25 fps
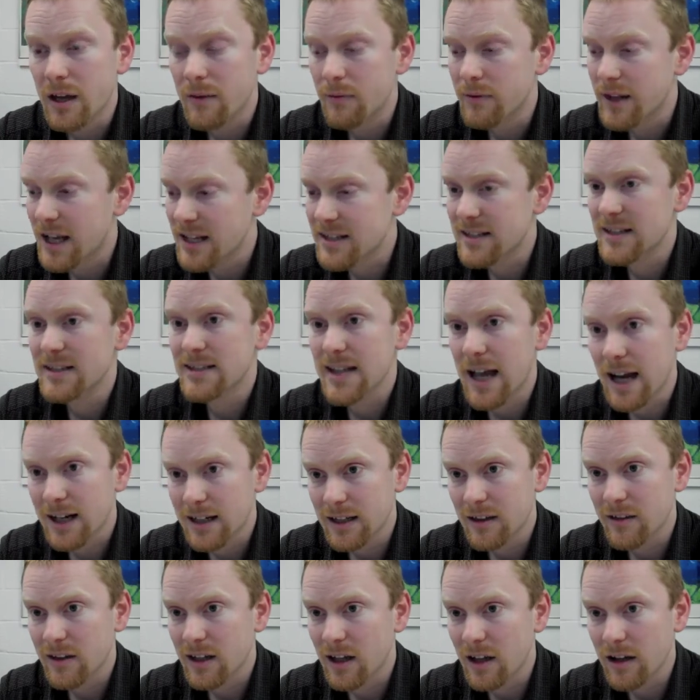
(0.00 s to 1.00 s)
that's
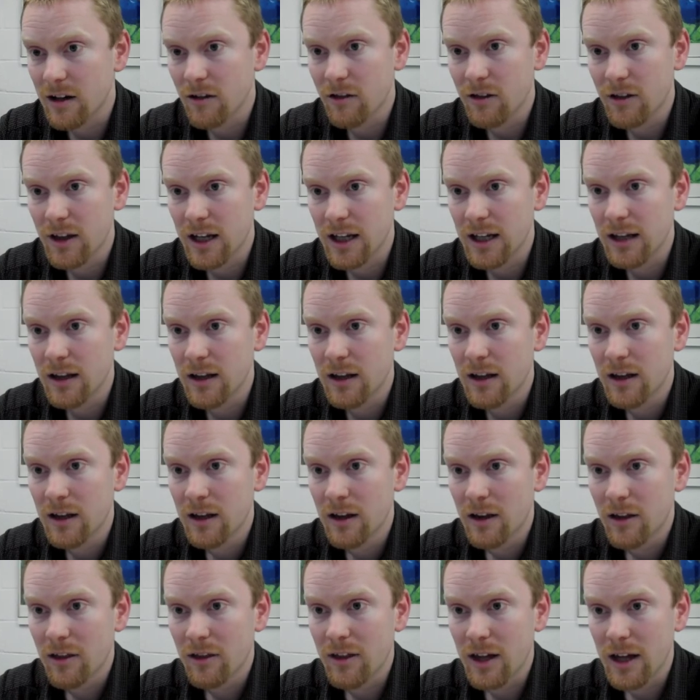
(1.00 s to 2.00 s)
exactly the kind of thing
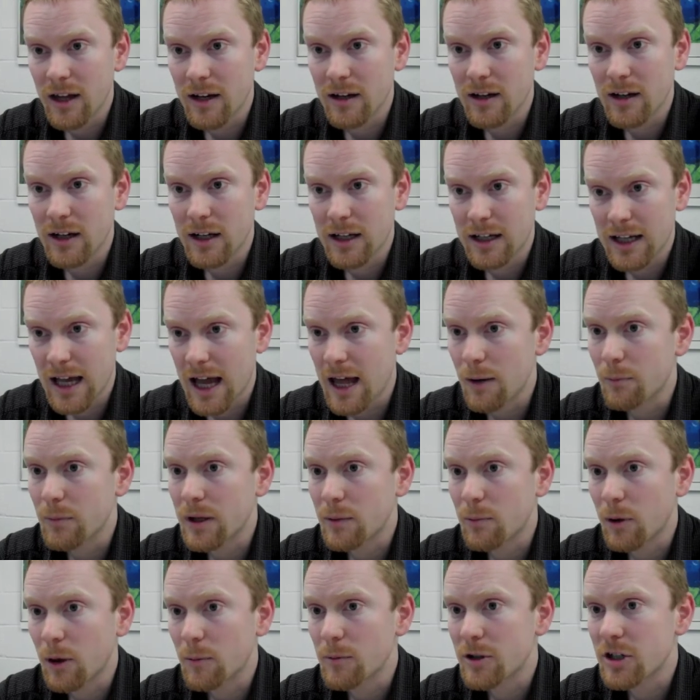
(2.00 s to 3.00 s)
that can be
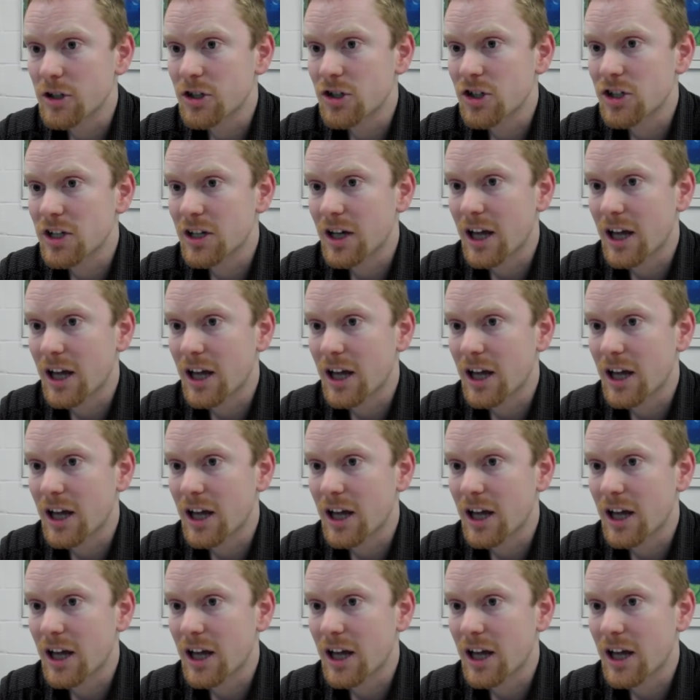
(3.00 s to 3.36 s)
published,